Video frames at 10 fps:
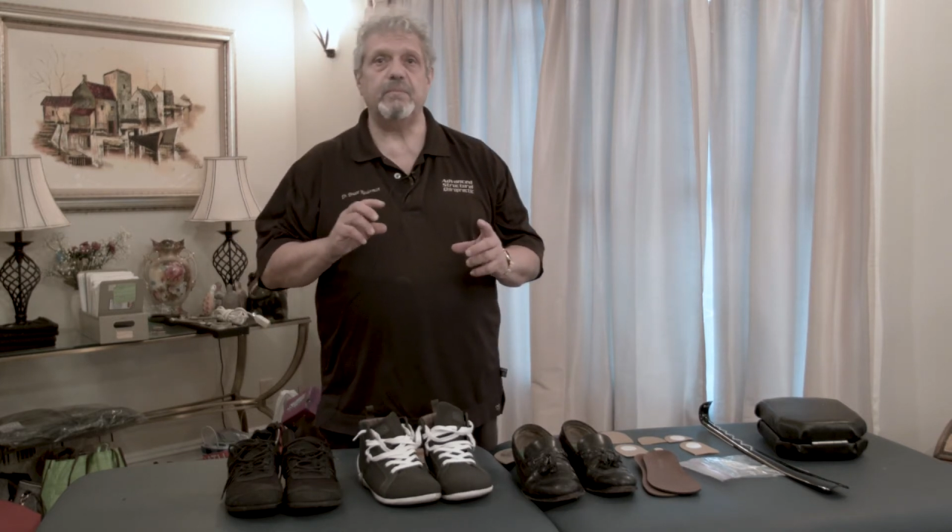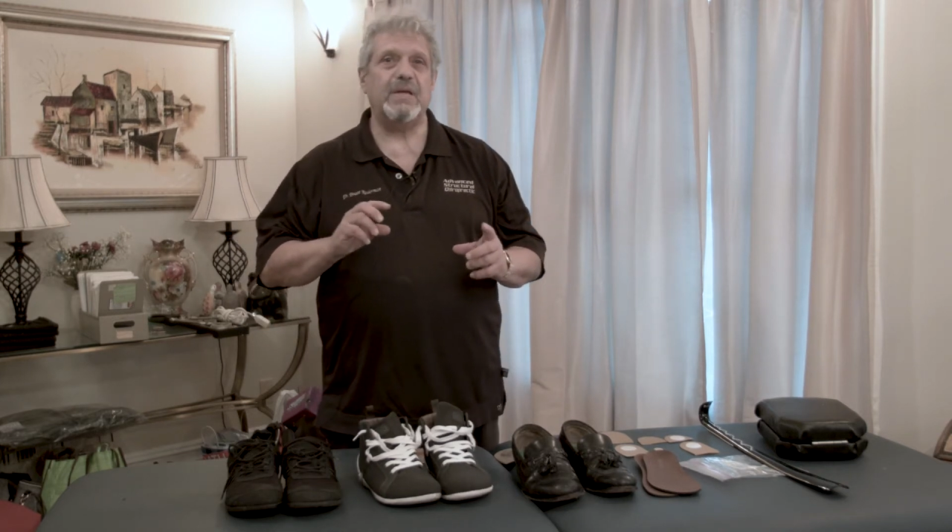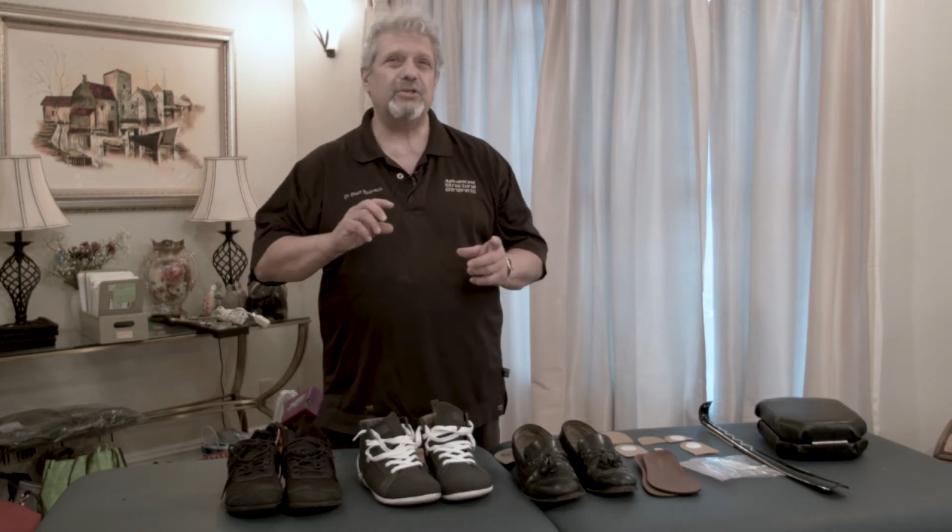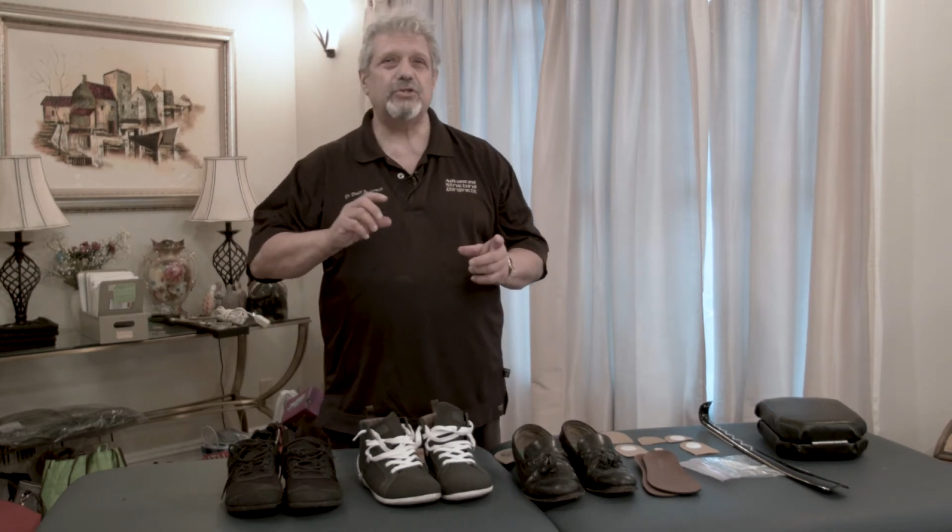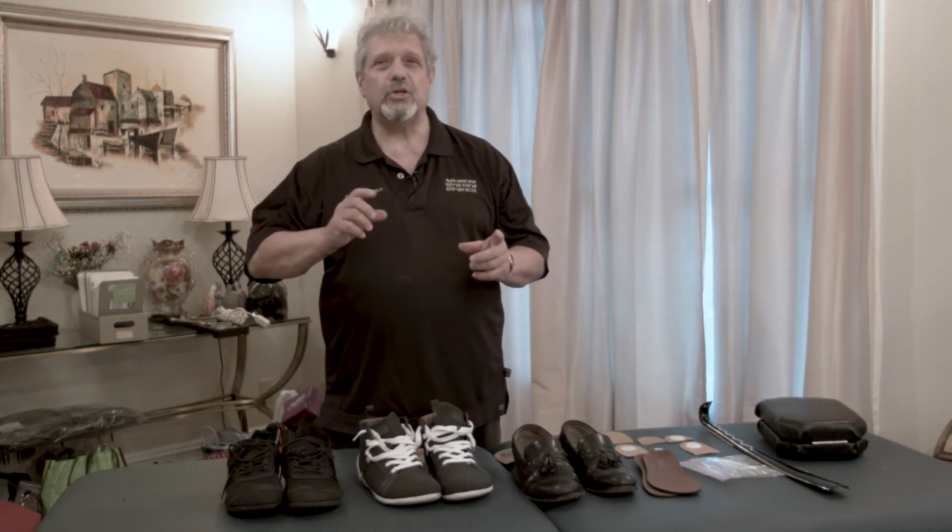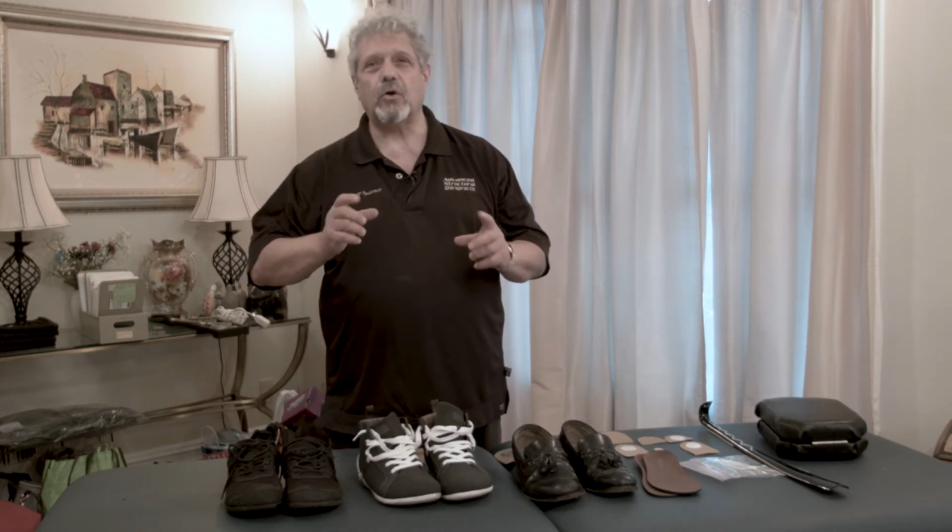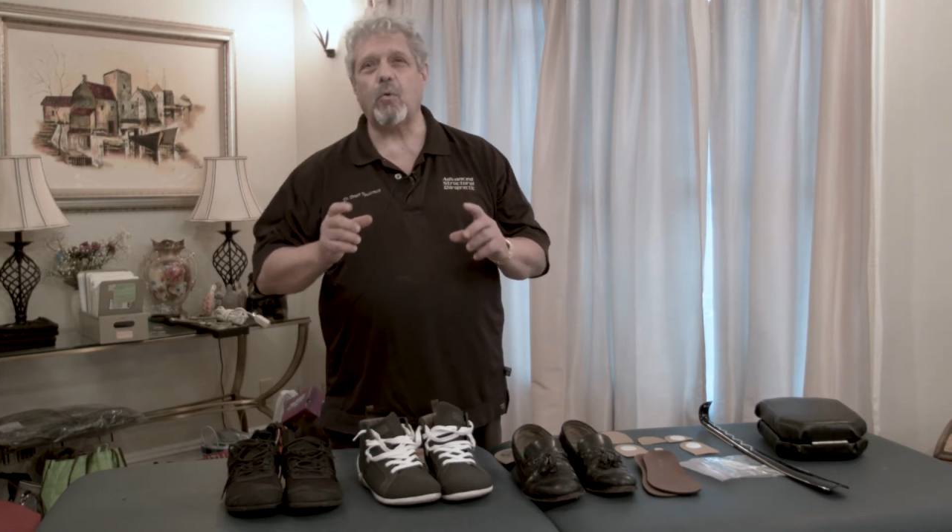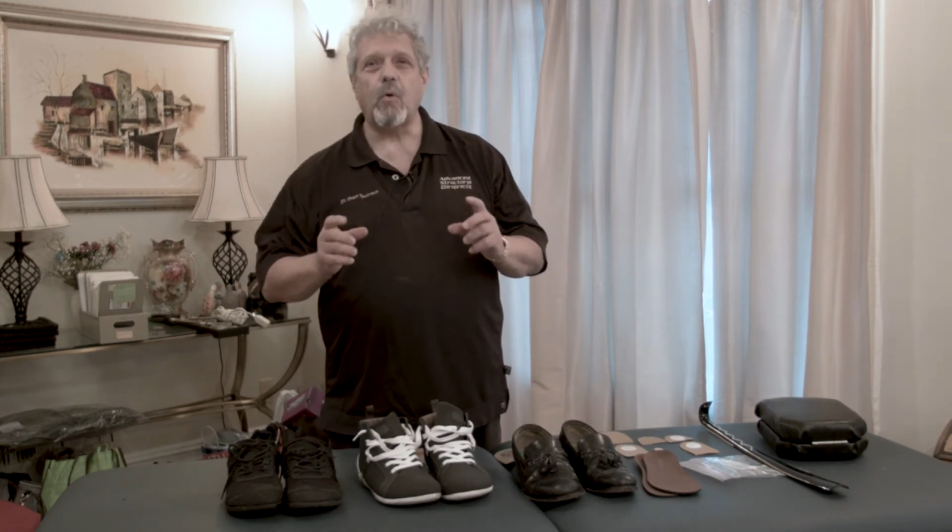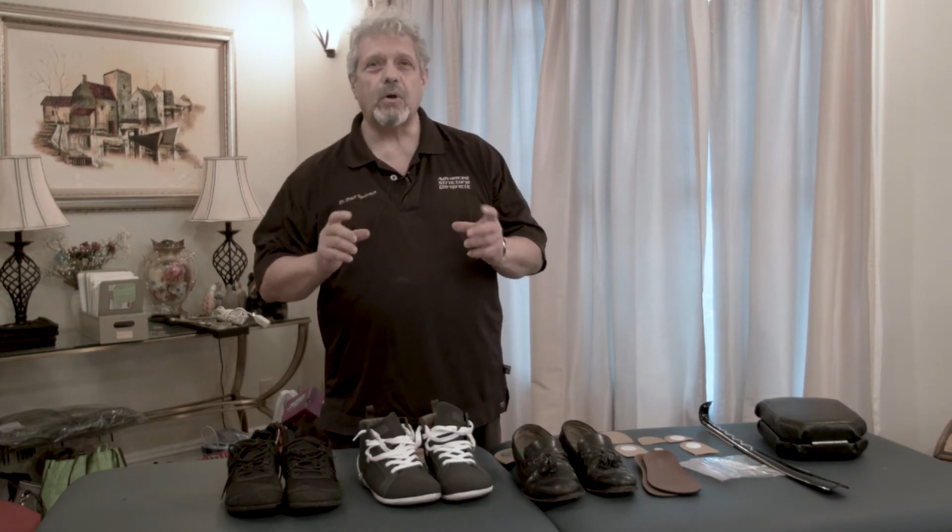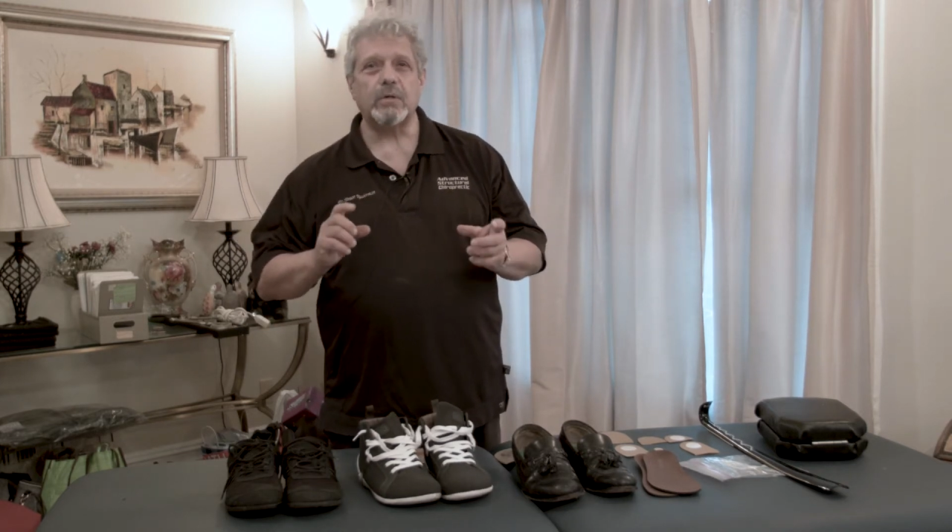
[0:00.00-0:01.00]

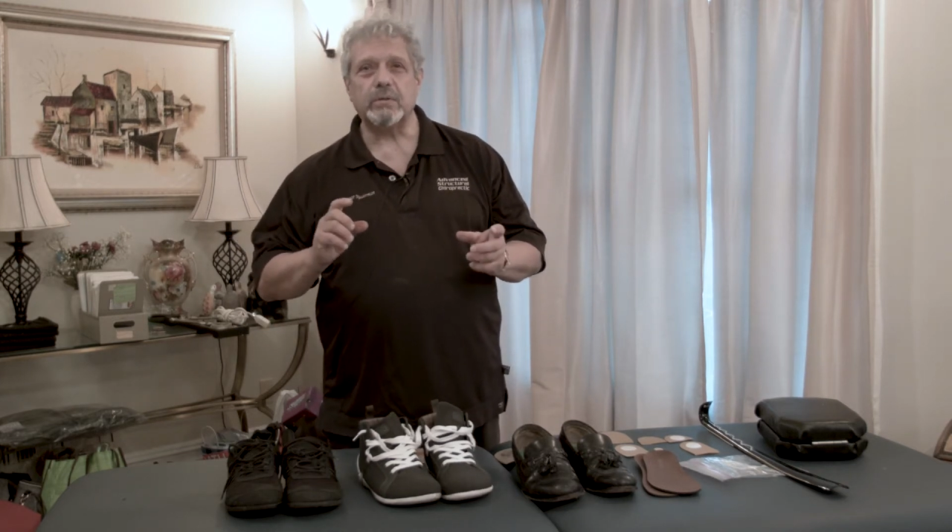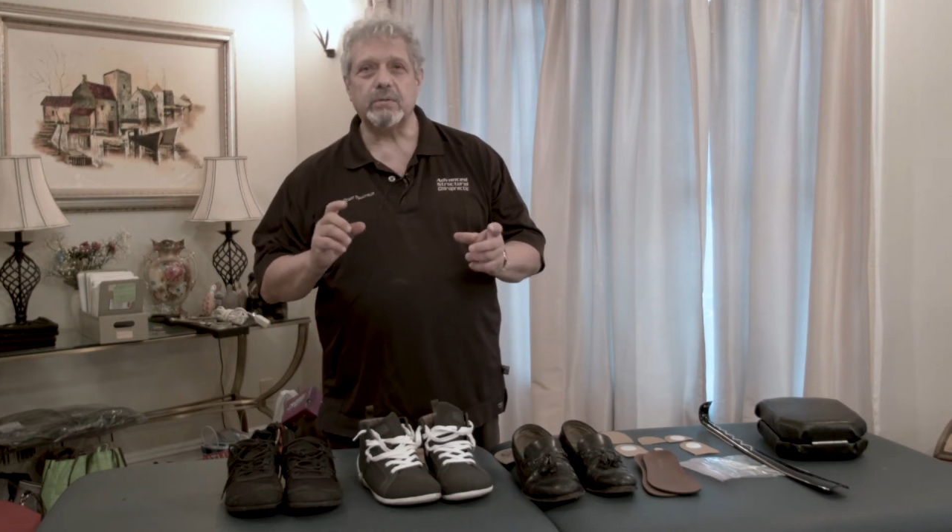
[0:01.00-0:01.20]
1.25